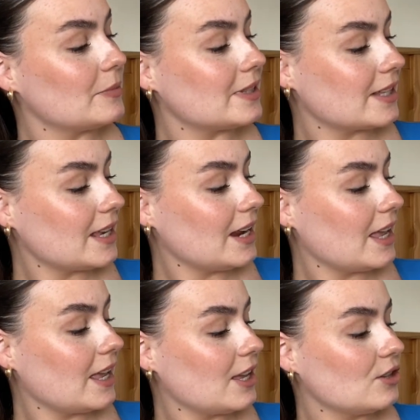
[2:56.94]

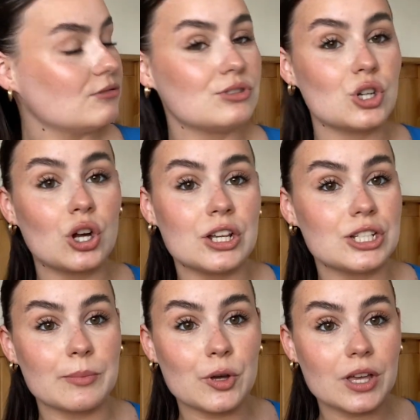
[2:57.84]
skinny chocolate
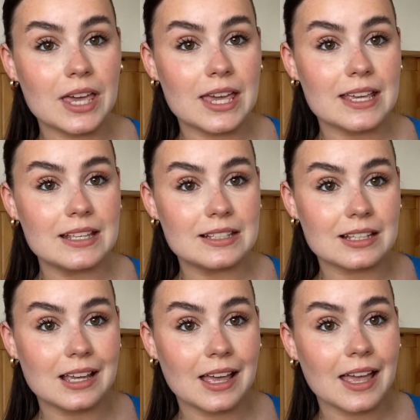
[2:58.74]
chip cookies.
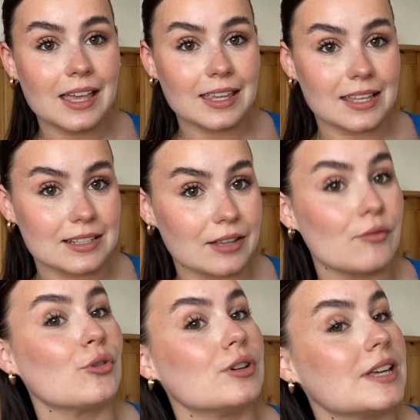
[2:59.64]
Yes, I've
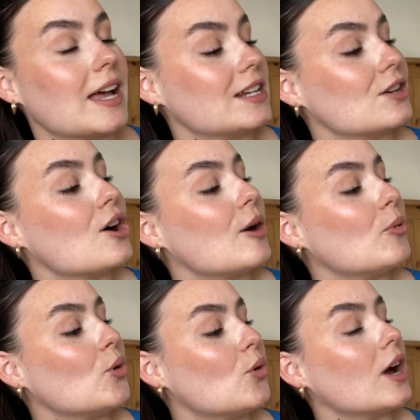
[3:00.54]
already had a
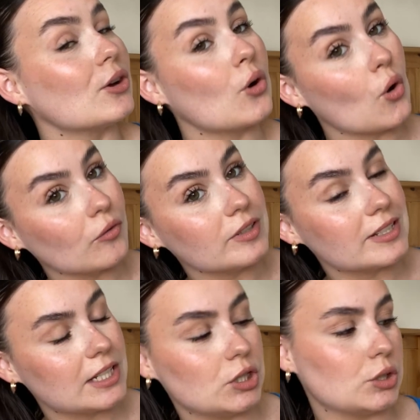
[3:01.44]
couple, I obviously
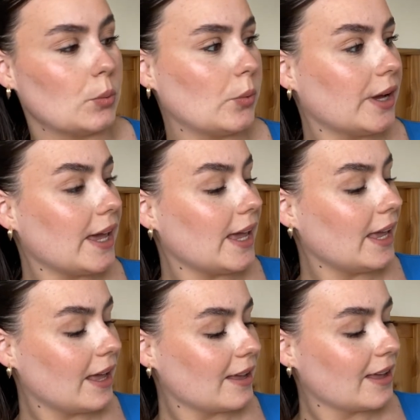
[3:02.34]
couldn't wait.
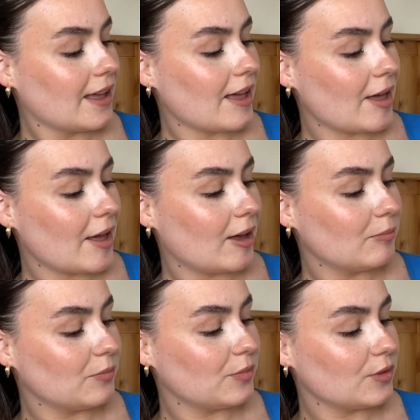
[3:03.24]

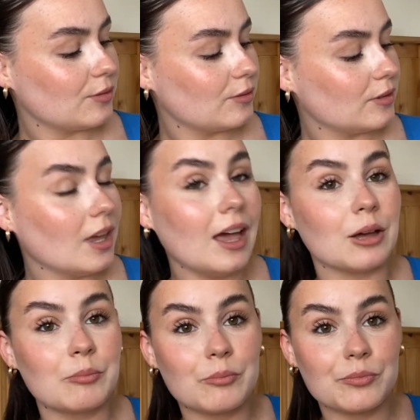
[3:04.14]
Yeah,
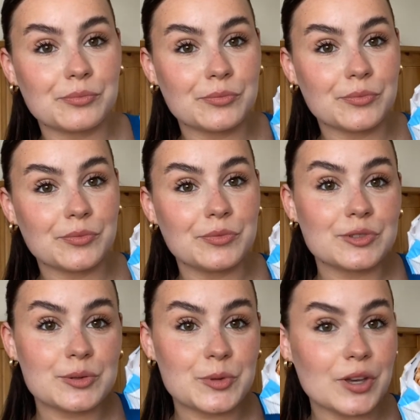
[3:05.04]

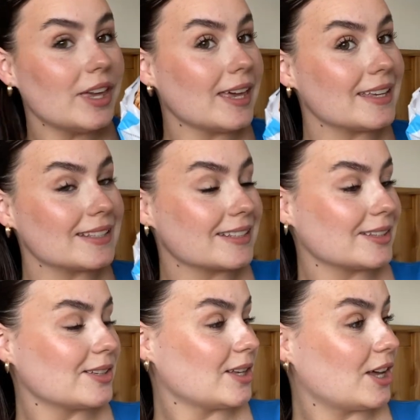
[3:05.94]
some cookies.
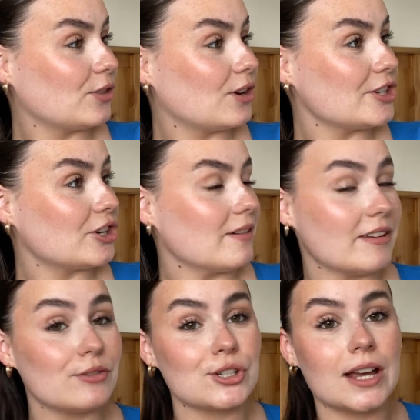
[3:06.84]
I thought I'd try, I've
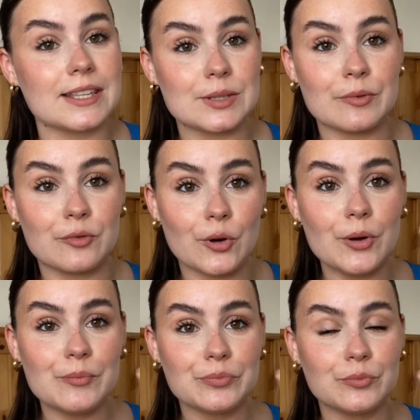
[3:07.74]
never tried these before.
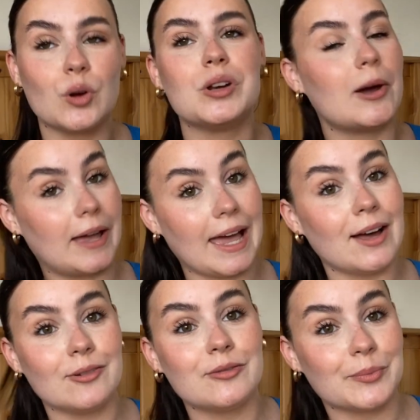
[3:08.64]
Well, now I
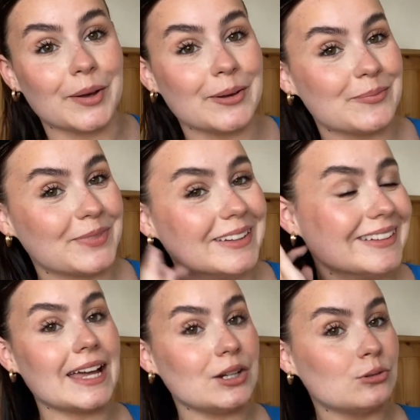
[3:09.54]
have, but
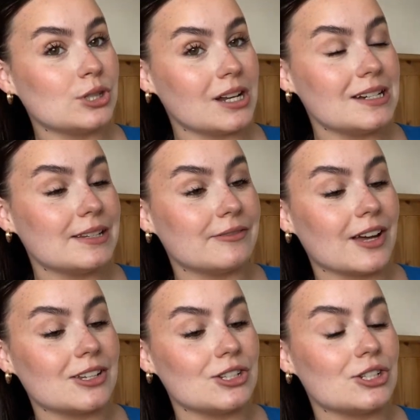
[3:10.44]
an alternative
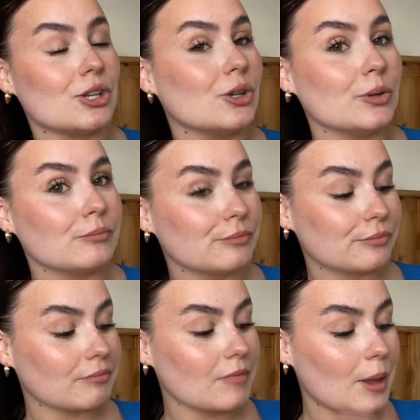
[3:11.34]
version to
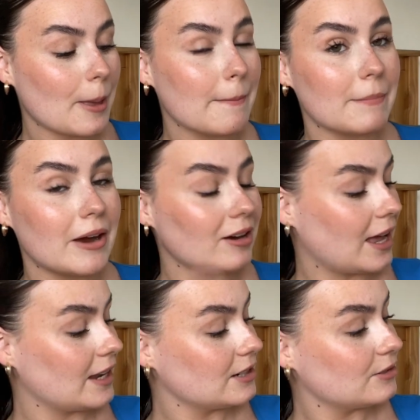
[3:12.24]

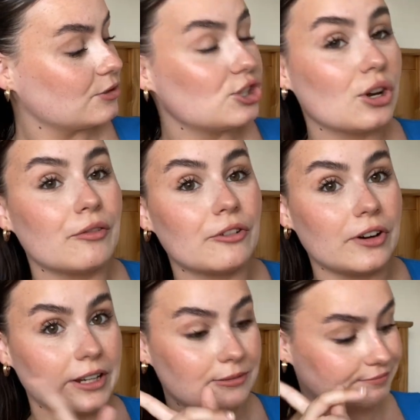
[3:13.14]
Maryland, sugar-free.